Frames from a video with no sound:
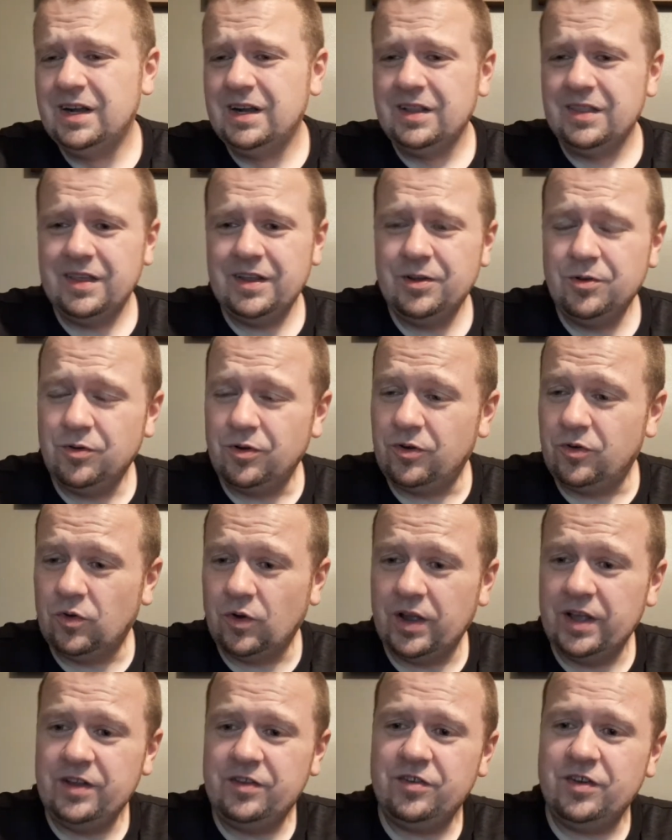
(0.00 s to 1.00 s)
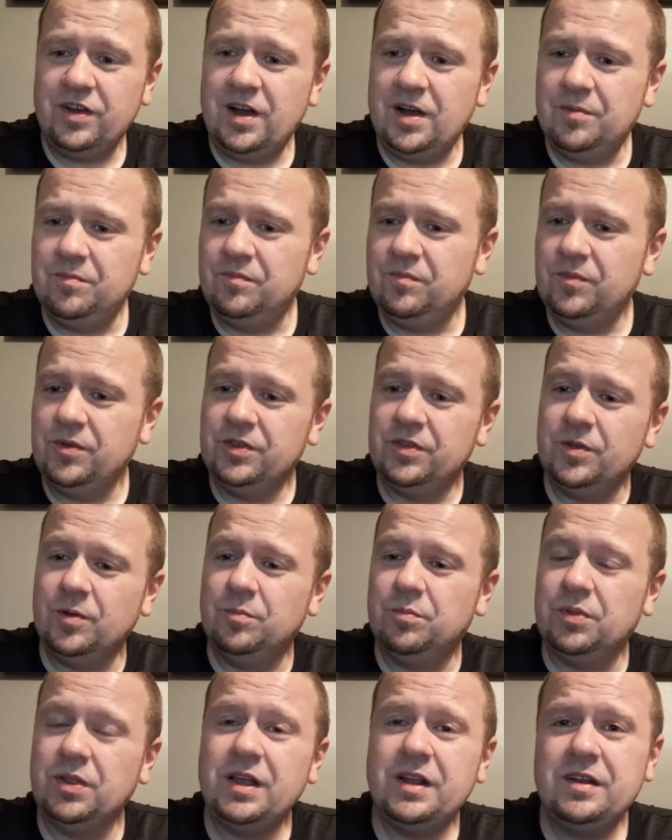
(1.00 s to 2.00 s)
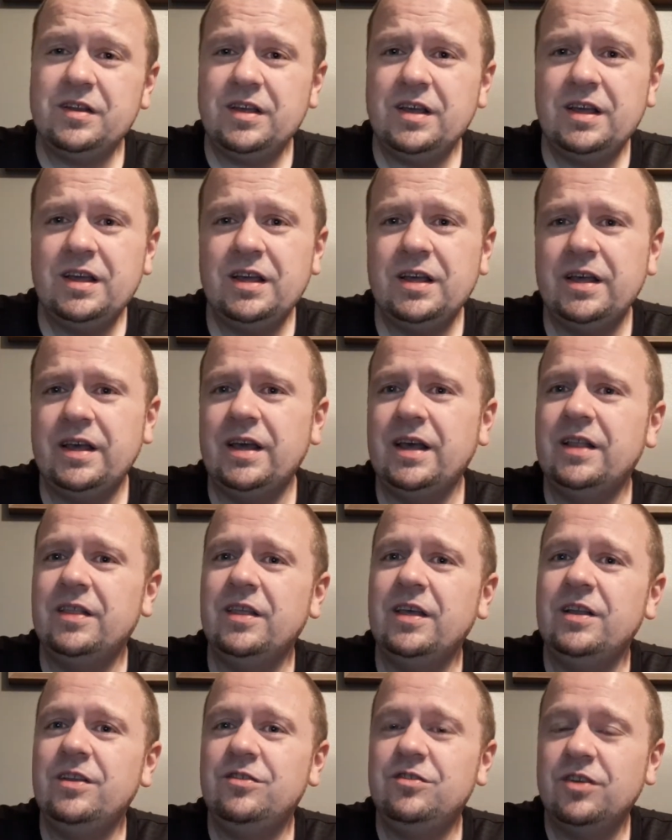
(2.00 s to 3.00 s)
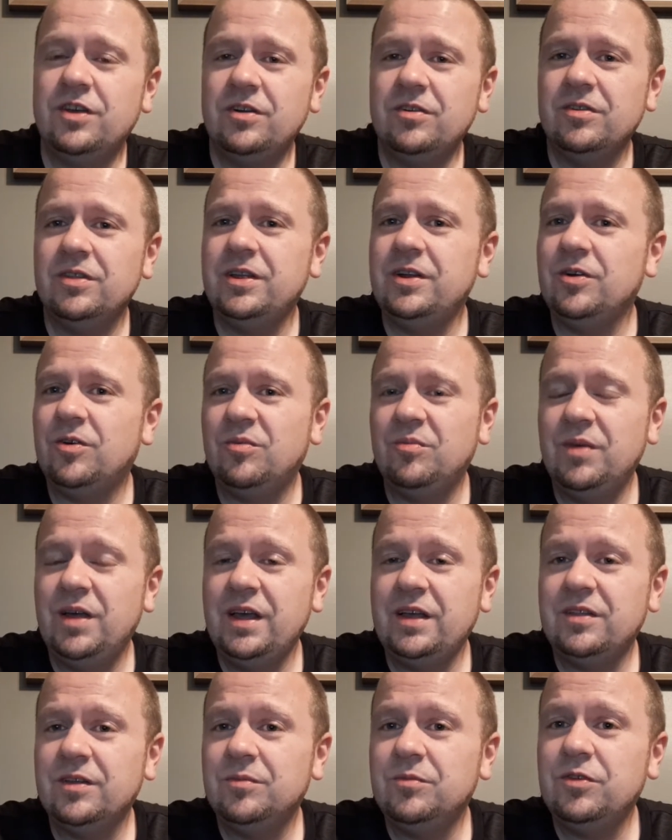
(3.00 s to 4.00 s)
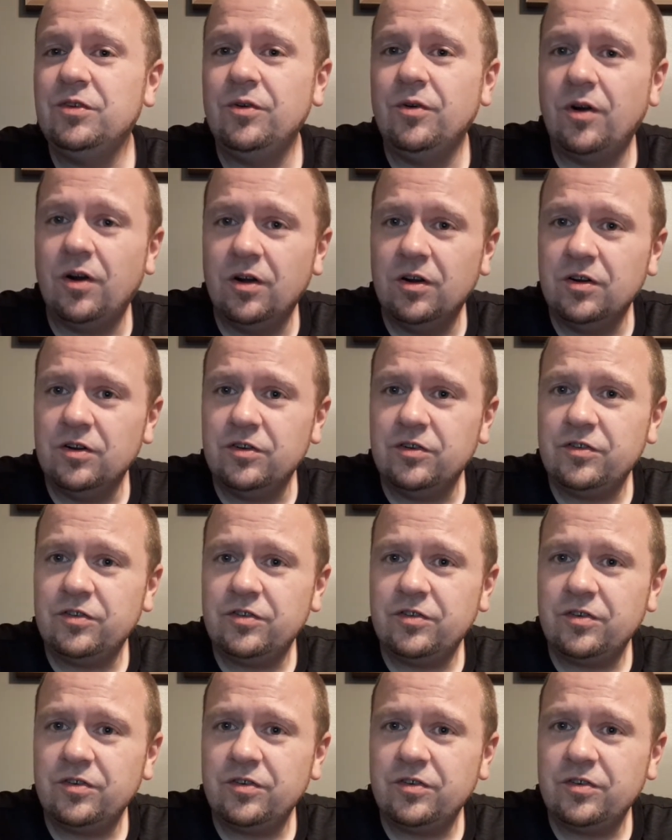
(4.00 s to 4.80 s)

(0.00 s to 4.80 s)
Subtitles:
They do a great job with their blending, and they generally don't make them too harsh.